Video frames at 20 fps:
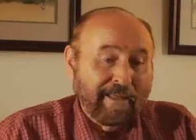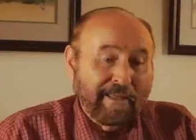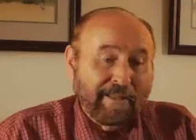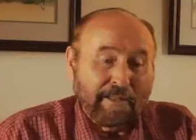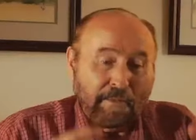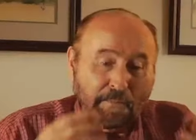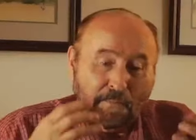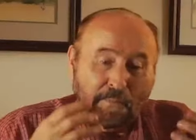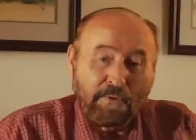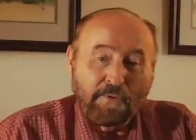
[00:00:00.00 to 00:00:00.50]

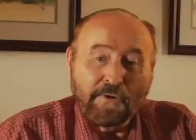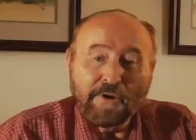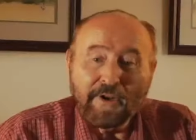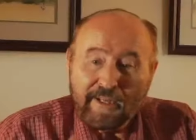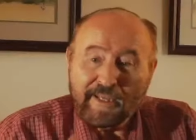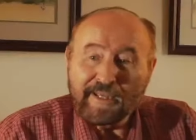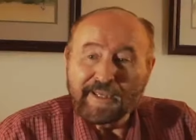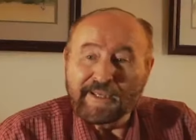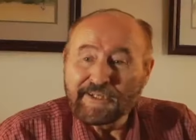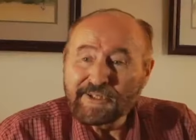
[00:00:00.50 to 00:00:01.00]
the point
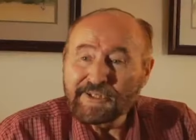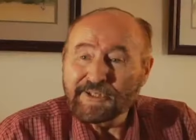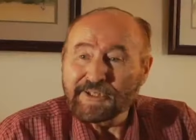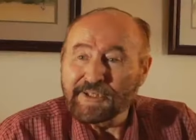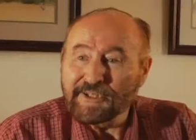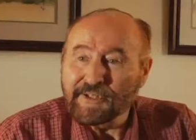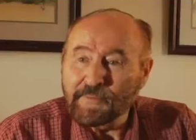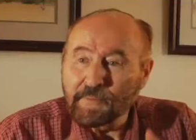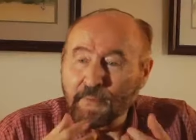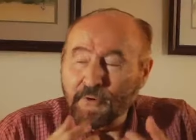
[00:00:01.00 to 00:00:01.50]
is
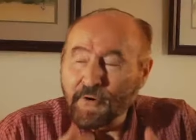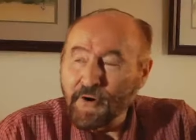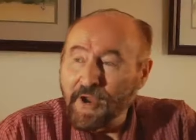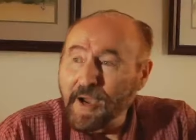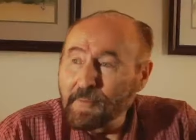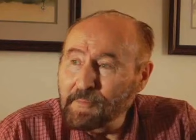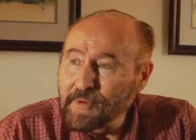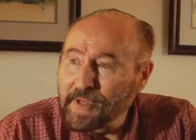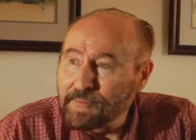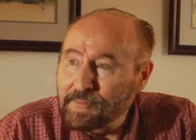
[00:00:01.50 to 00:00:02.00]
the
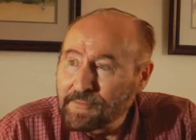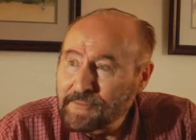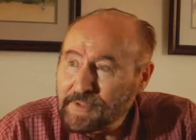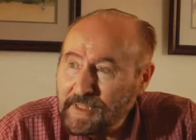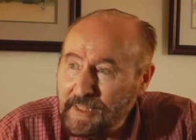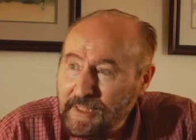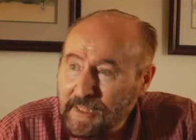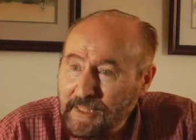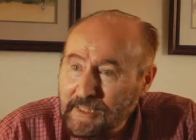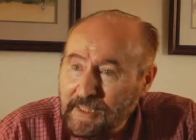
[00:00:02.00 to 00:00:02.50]
problems
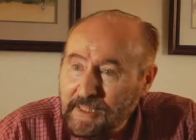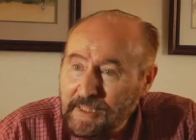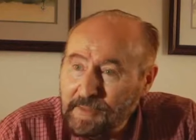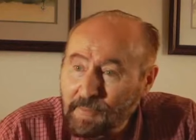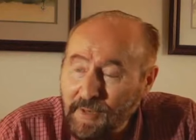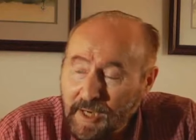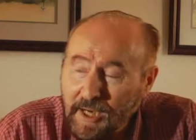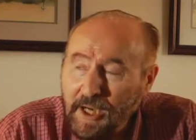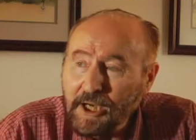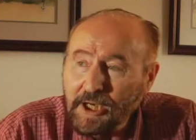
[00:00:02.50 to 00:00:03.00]
in the
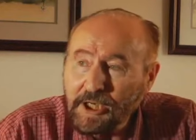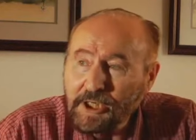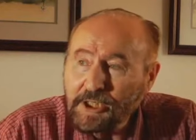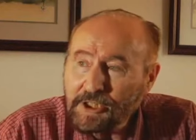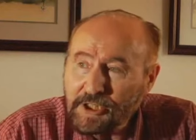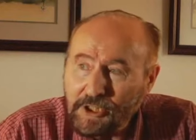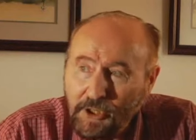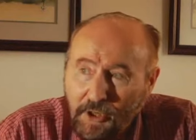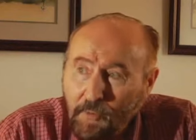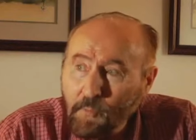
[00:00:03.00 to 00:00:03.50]

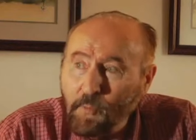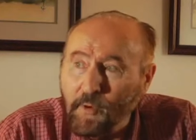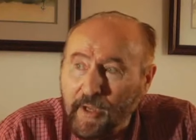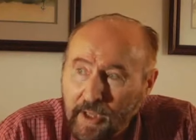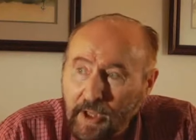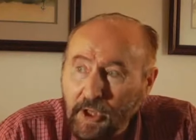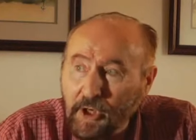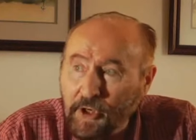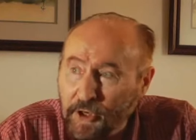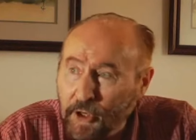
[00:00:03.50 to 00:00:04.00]
models are
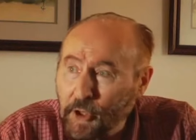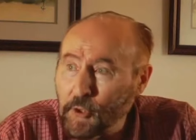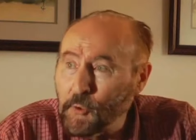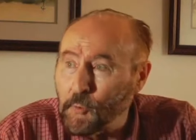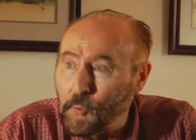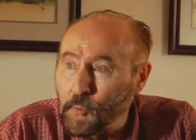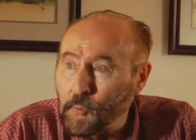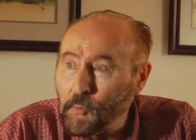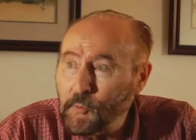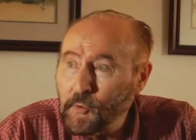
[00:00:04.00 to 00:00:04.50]
well
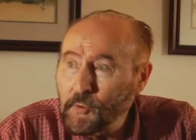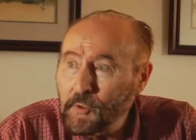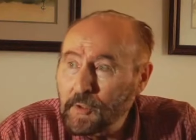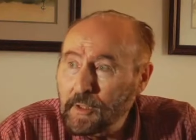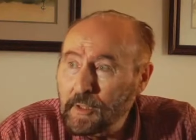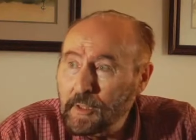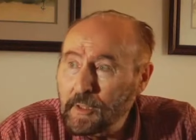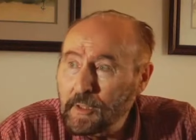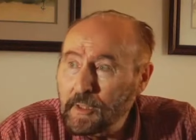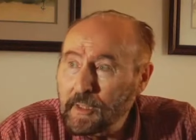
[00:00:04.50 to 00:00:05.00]
known.
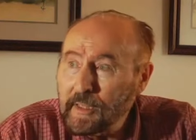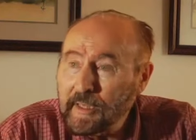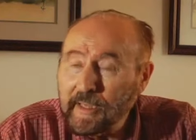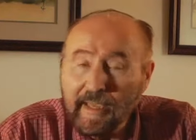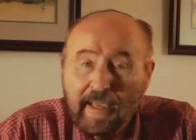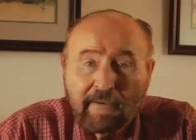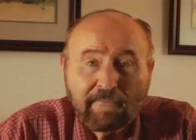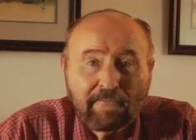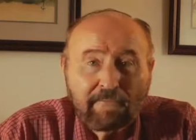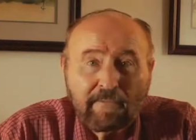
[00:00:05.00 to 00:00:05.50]

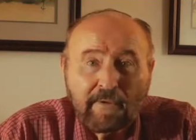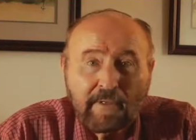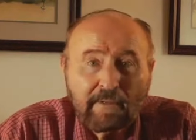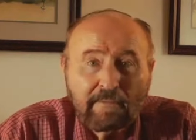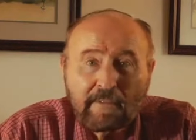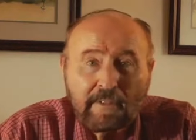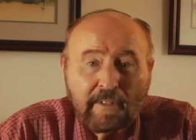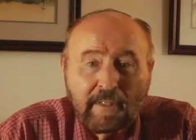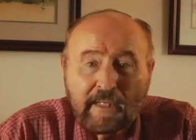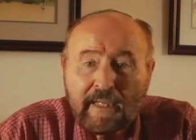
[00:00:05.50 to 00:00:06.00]

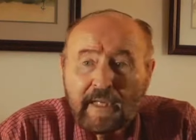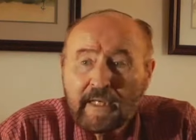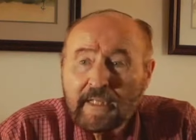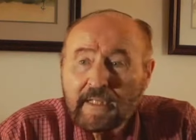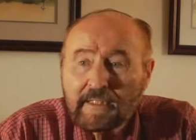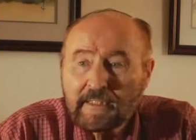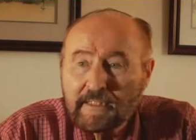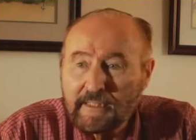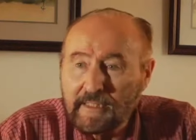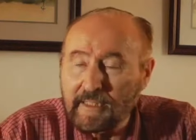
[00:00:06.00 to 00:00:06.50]

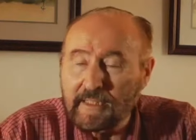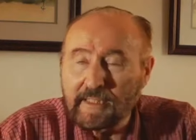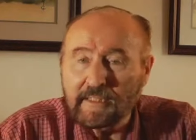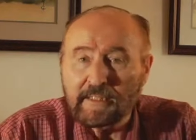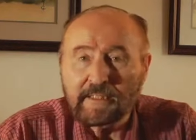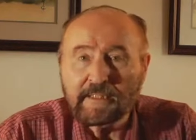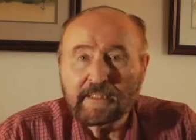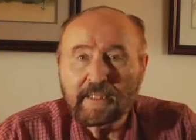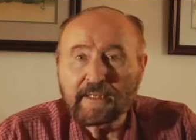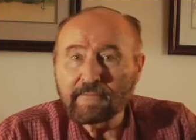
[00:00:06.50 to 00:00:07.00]
Leading
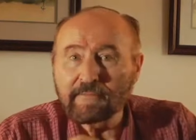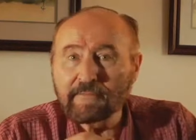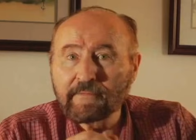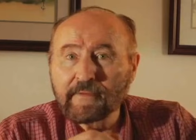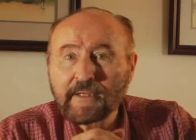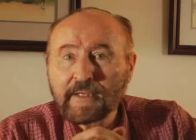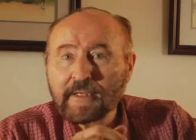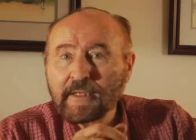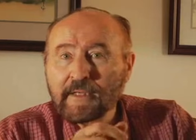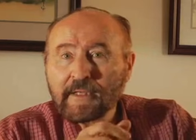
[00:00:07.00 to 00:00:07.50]
scientists have
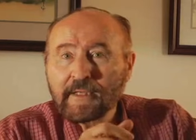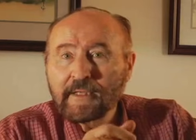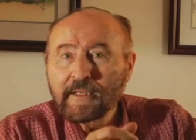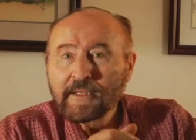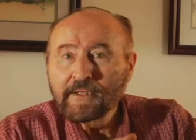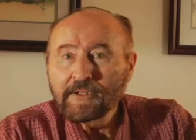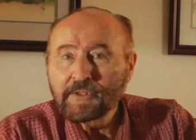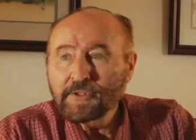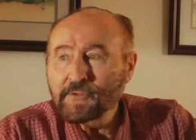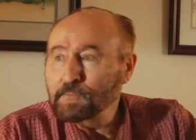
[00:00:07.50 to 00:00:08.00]

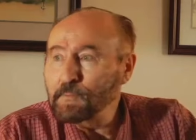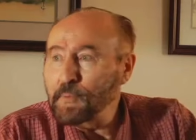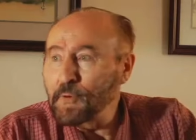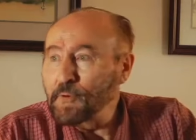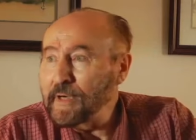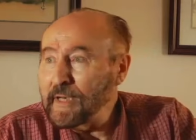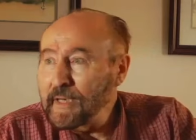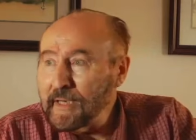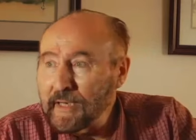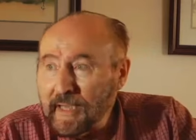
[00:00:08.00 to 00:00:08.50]

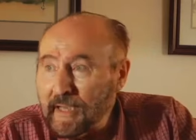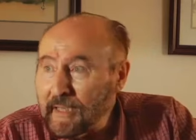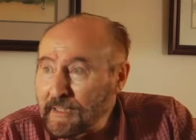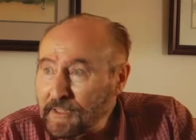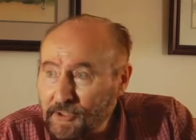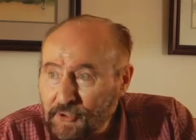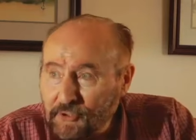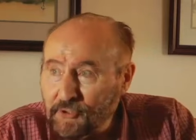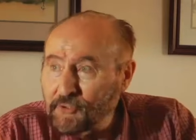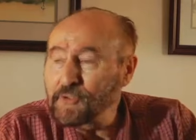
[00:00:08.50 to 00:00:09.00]
pointed out
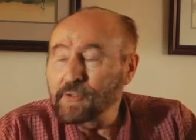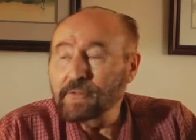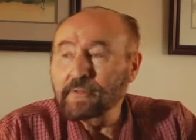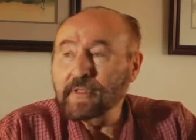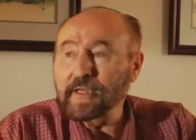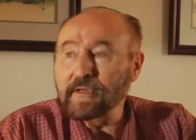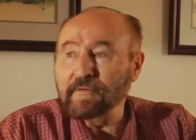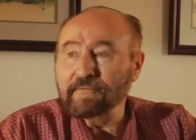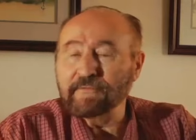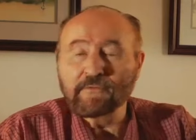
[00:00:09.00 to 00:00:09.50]
that you don't
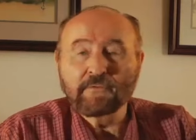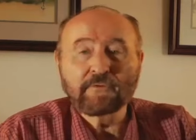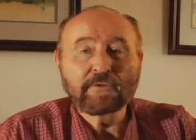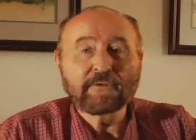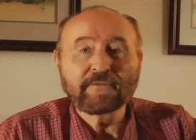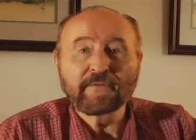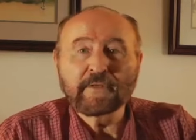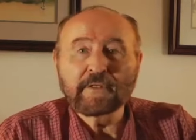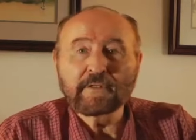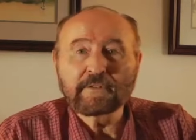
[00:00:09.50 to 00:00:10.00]
have force
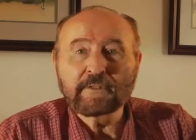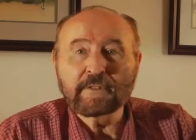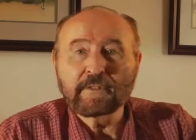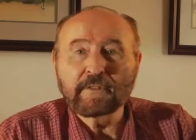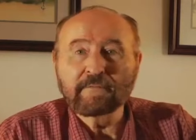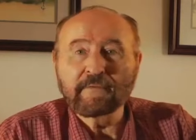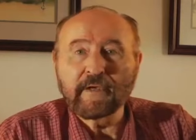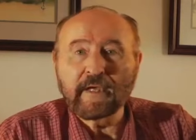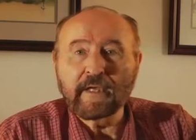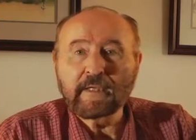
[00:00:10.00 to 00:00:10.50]
fields in
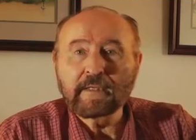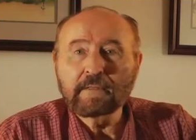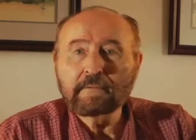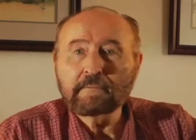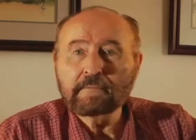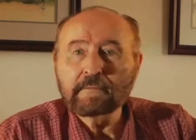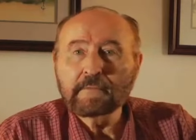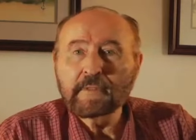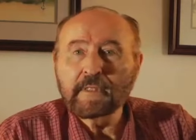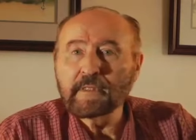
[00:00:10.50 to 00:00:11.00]
the
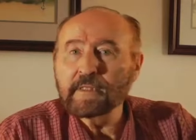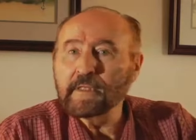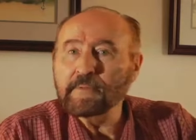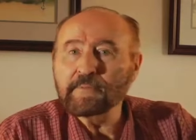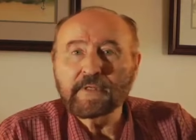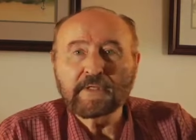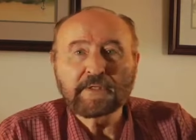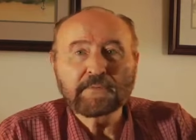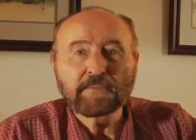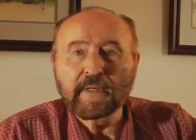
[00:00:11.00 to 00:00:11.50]
vacuum, in
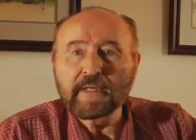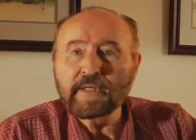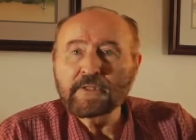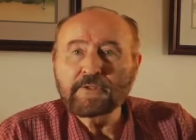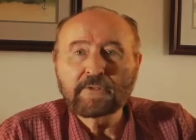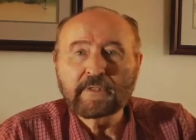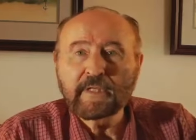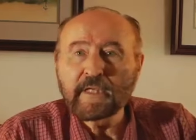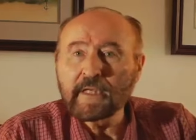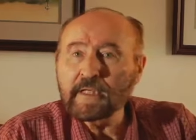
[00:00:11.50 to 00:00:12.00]
empty space.
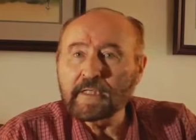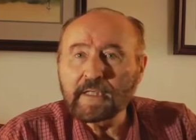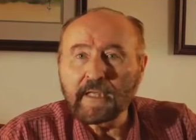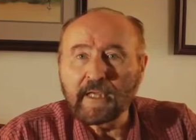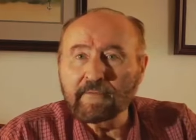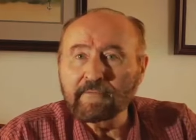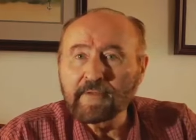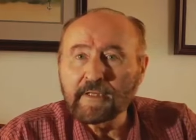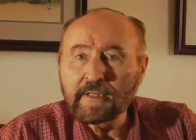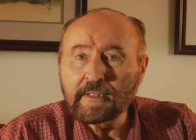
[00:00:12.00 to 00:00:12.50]
You can't
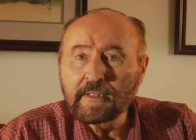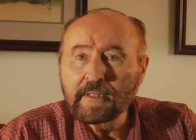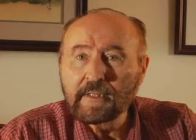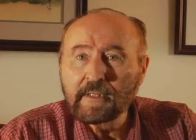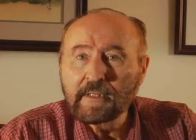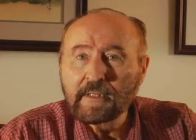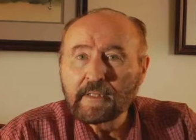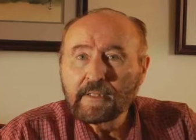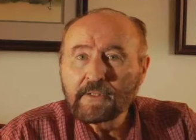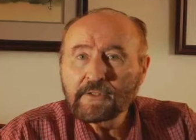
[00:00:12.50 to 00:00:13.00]
have it.
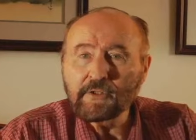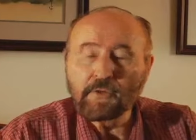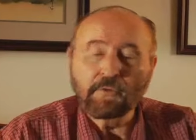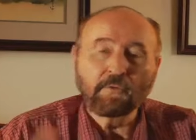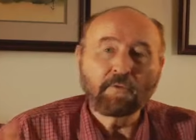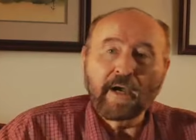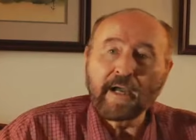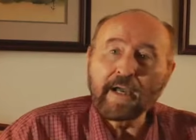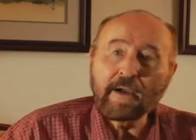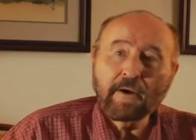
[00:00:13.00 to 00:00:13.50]
So
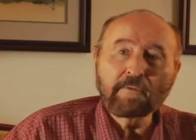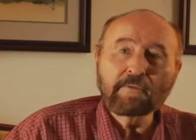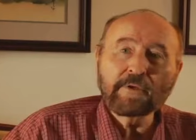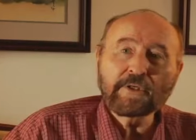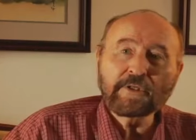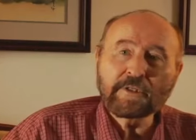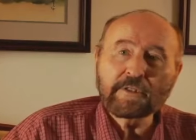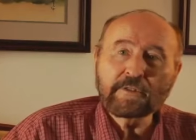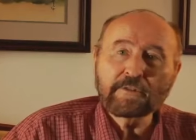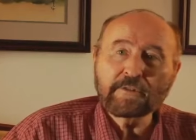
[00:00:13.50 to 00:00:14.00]
why are we
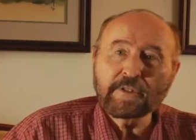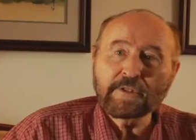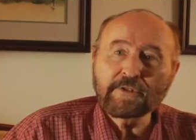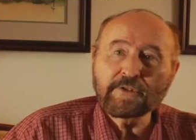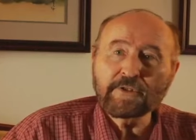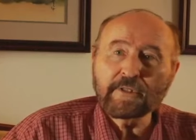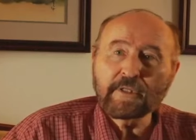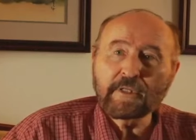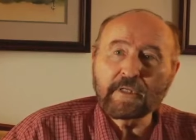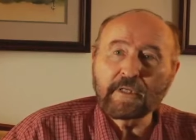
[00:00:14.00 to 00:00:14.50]
still
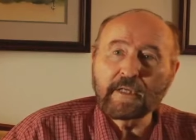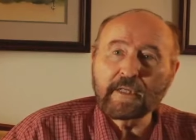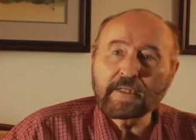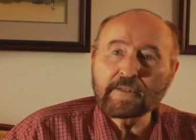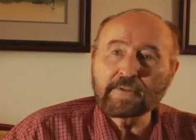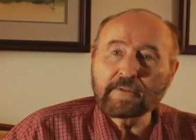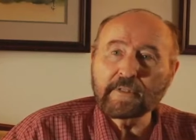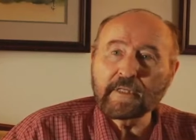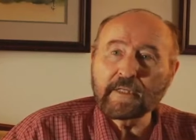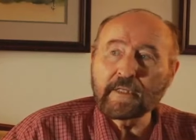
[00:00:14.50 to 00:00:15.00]
teaching it in
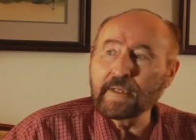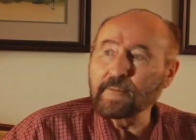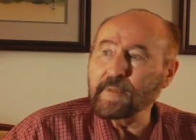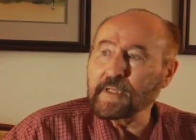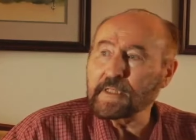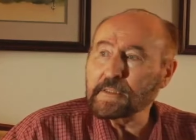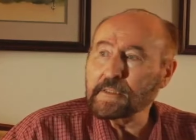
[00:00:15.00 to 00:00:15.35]
electrodynamics?